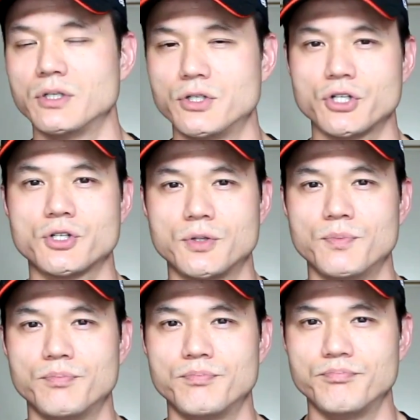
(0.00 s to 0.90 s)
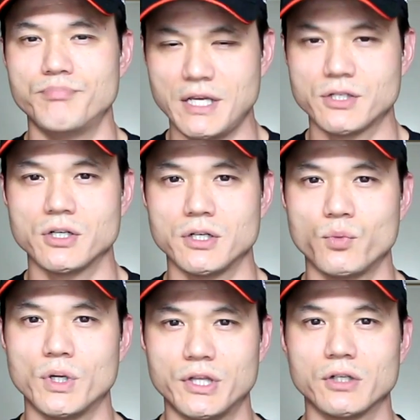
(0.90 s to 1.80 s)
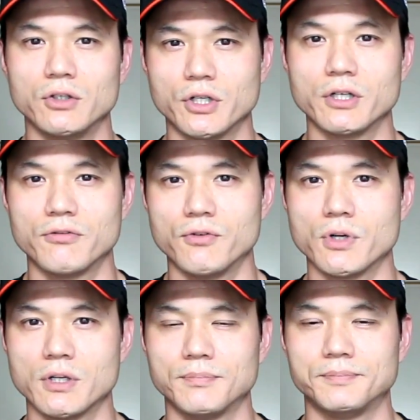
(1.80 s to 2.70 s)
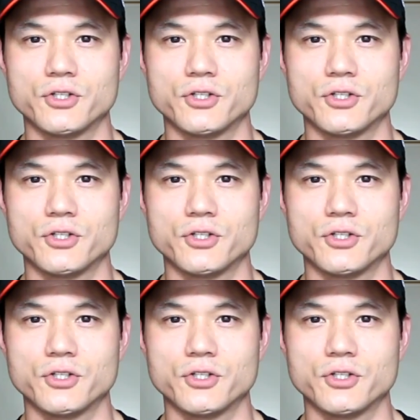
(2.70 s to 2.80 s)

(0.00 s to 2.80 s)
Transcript: just based on what they're looking for.